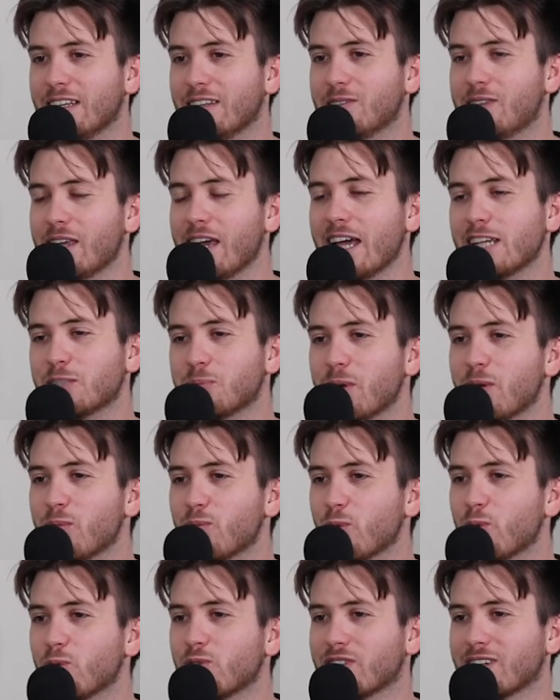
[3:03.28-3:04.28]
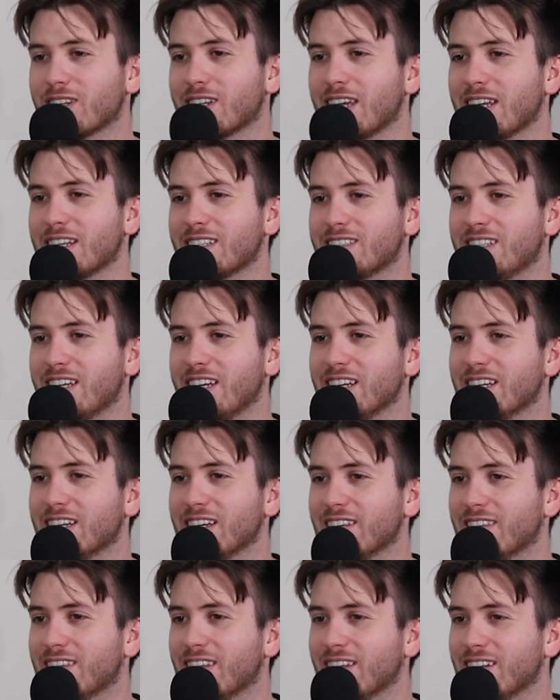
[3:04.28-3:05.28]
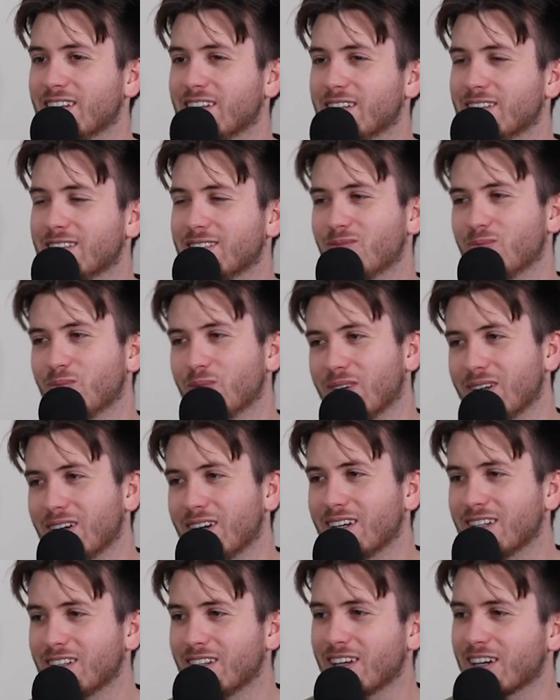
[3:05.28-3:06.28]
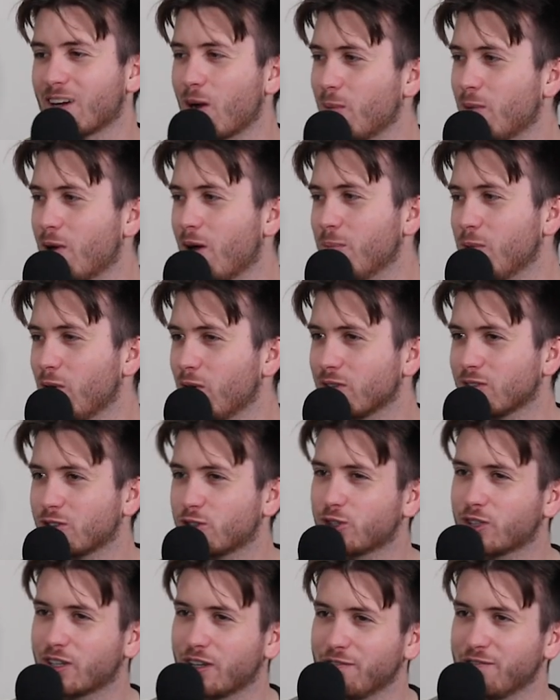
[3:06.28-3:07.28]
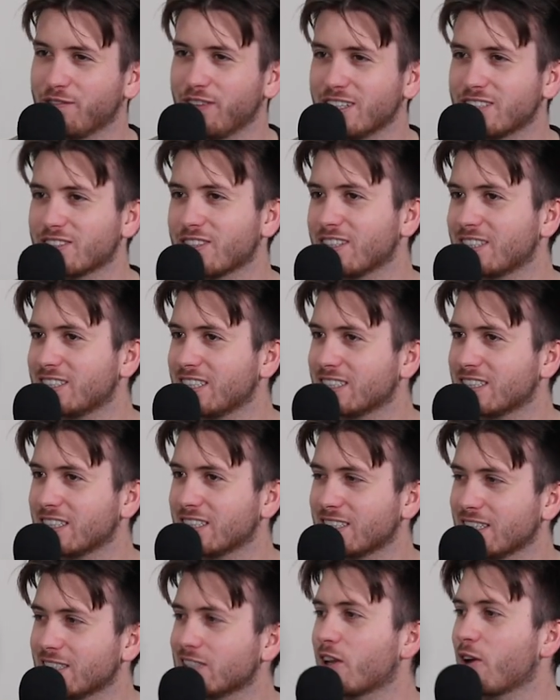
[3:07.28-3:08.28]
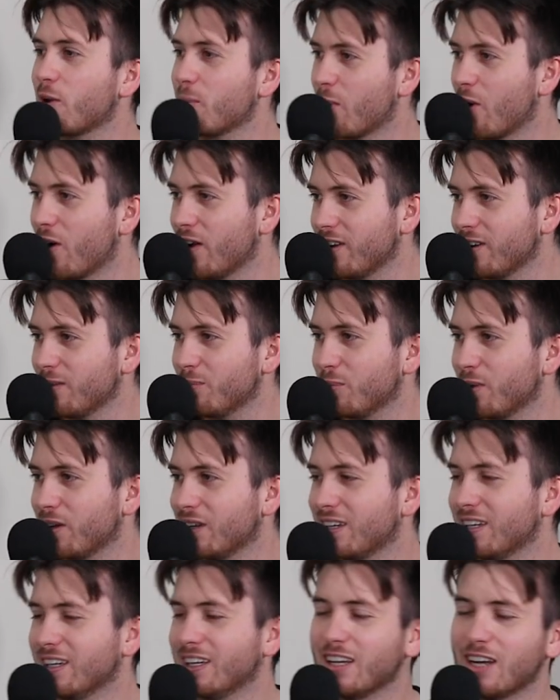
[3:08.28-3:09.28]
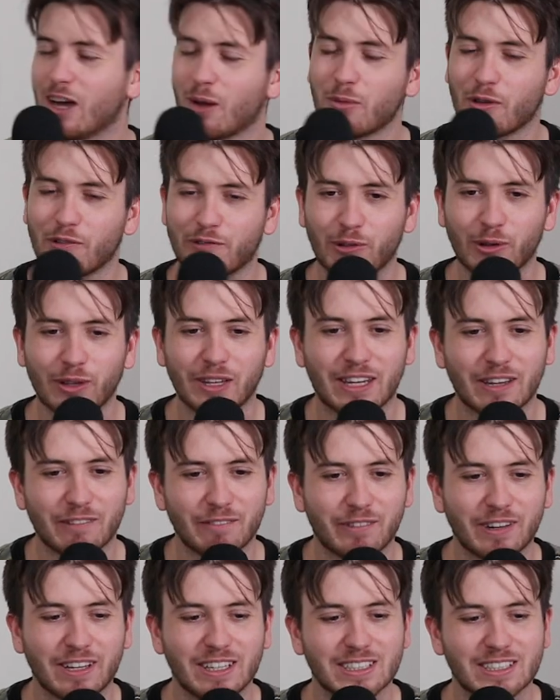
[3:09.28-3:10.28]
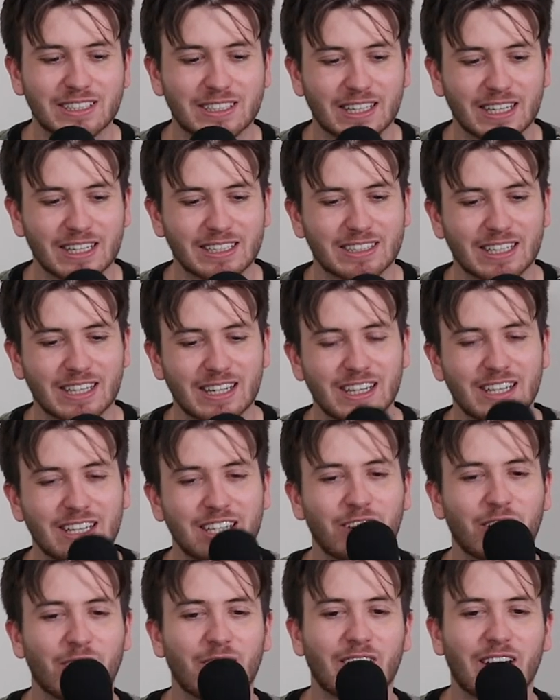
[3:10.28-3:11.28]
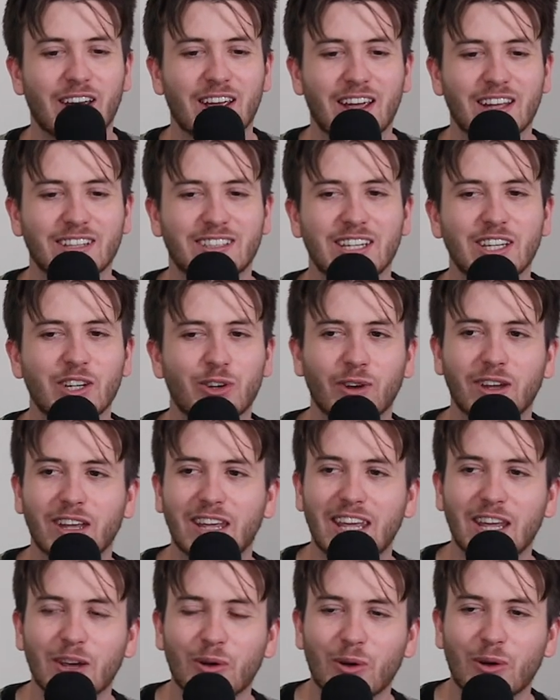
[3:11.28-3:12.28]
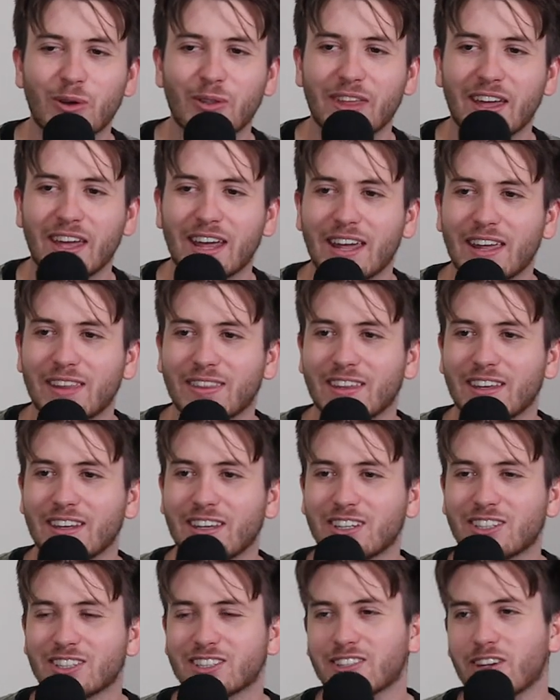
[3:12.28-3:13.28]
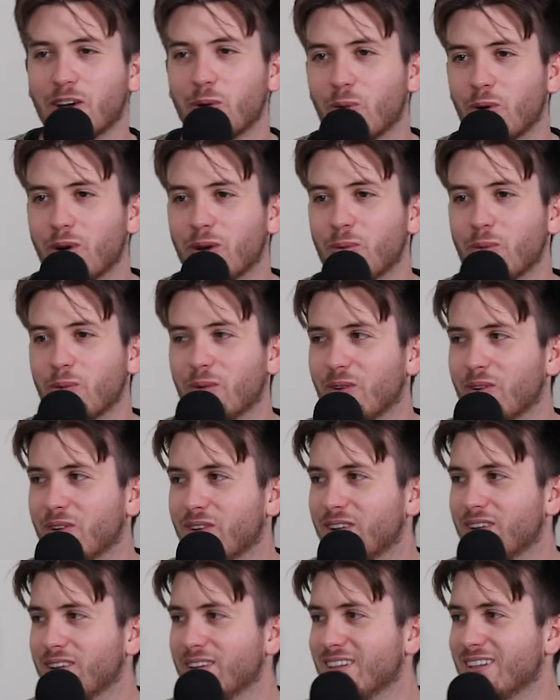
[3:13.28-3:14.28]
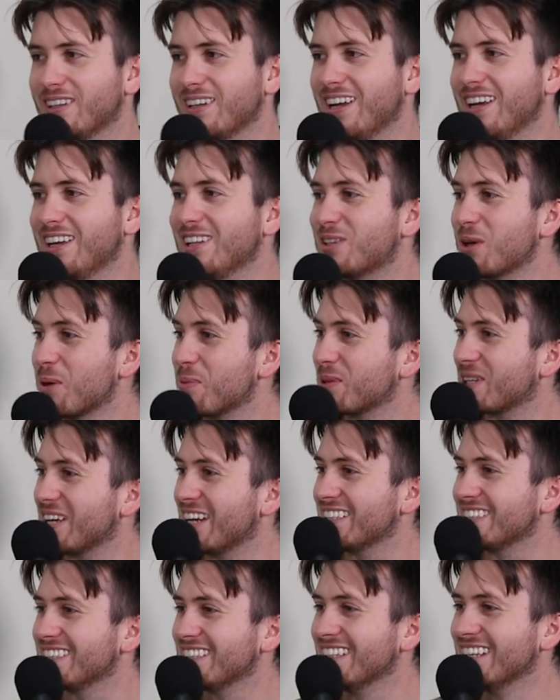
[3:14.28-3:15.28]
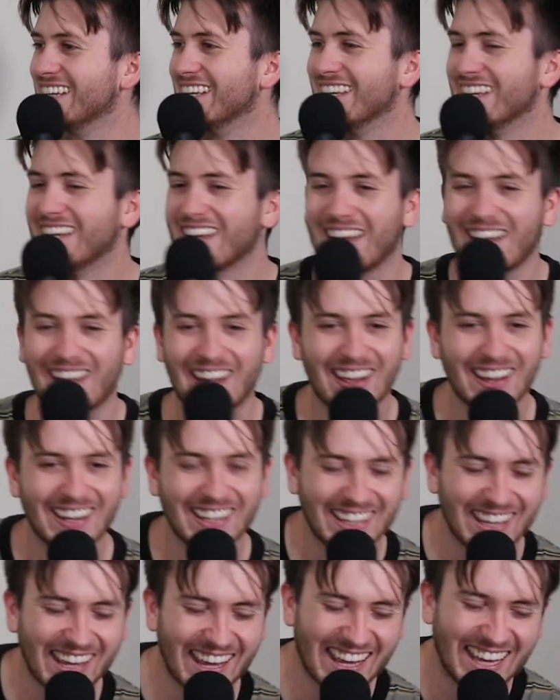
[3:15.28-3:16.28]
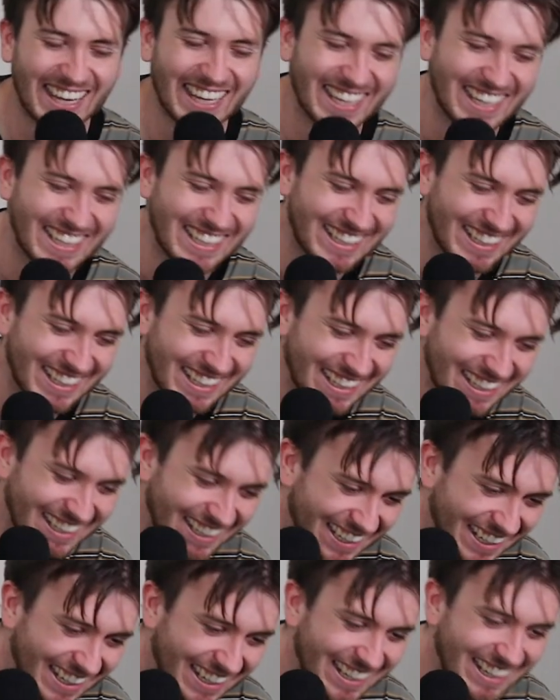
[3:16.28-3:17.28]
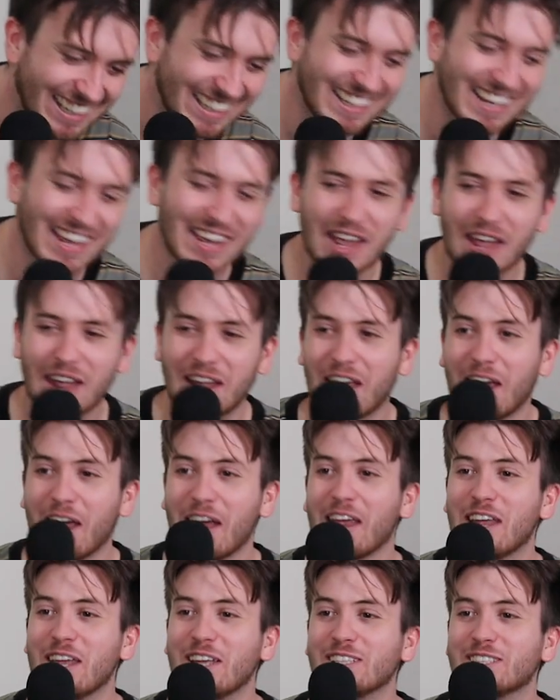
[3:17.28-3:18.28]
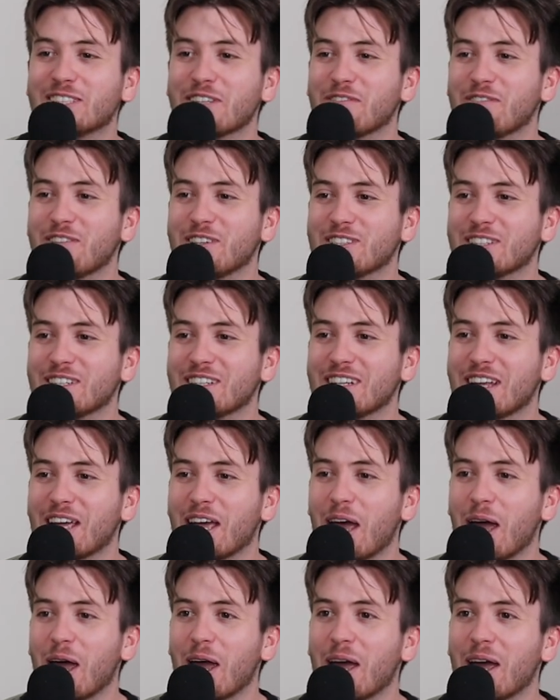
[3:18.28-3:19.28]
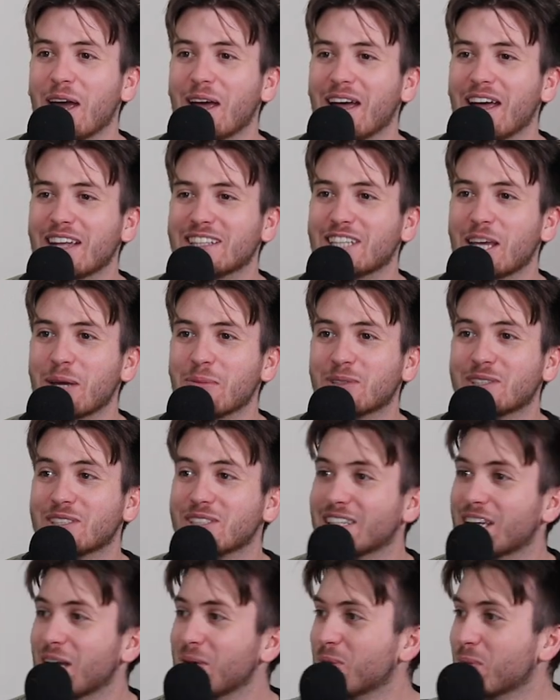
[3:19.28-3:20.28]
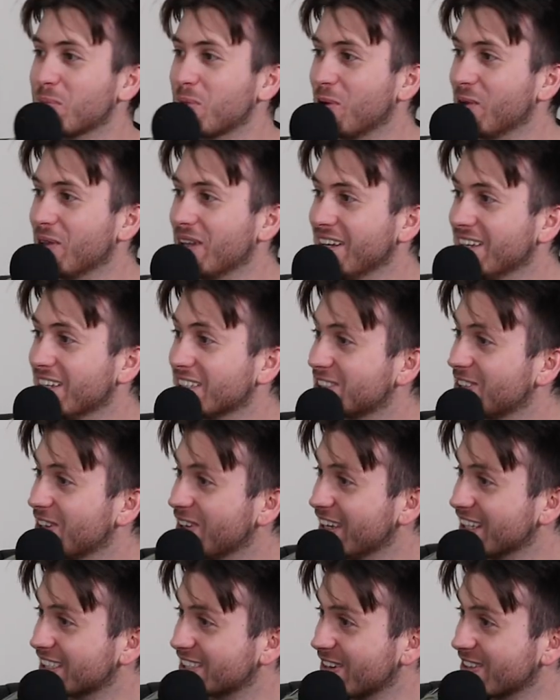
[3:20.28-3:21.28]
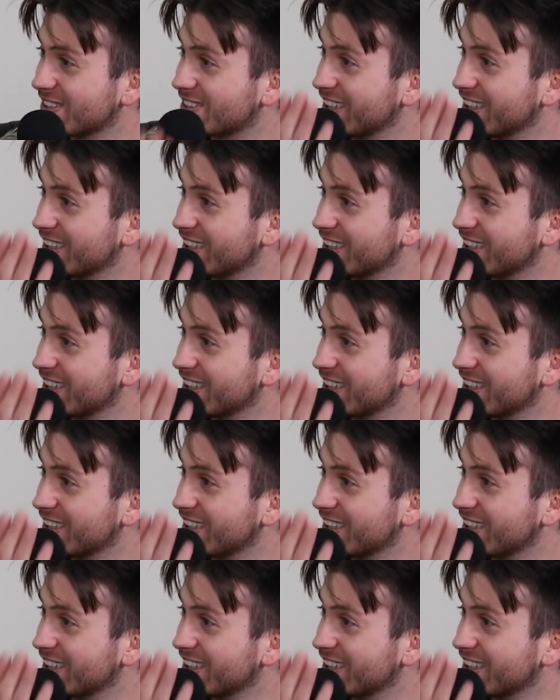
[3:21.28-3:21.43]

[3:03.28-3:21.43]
there has been rules that get tinkered that, like I'm, I'm not convinced on the six six six. I don't mind it, yep. but I'm not fully convinced. There's you know a, a tinkering here or there that you just go an what? interpretation, an interpretation. Yeah, uh, yeah, yeah, a, a insufficient. Uh, attempt to keep the ball in. It's no, not, it's not,